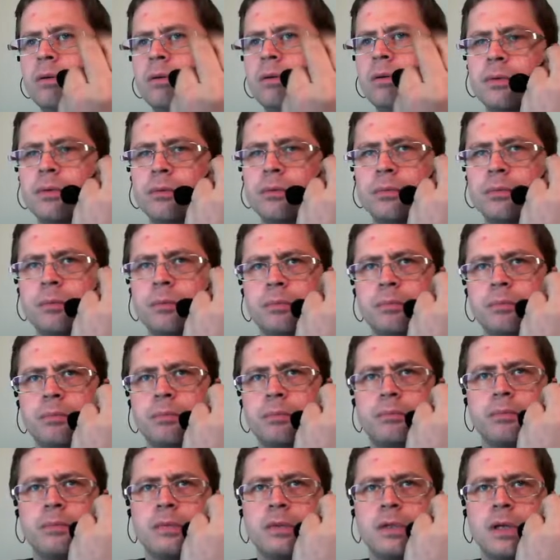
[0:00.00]
Oh, wait, I'm in
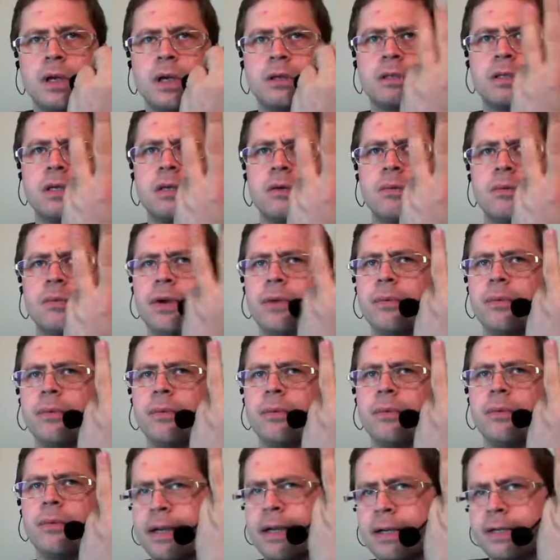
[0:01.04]
the wrong. I was
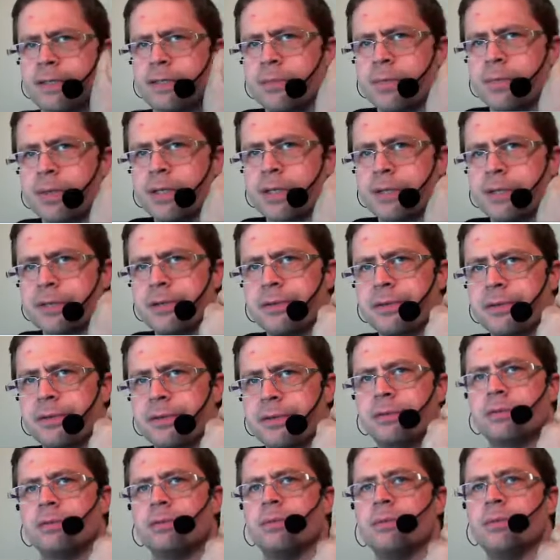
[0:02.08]
like, wait, why can't I see
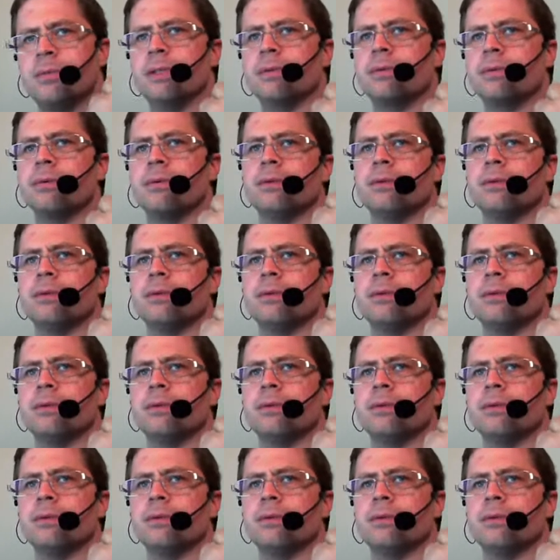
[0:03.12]
myself?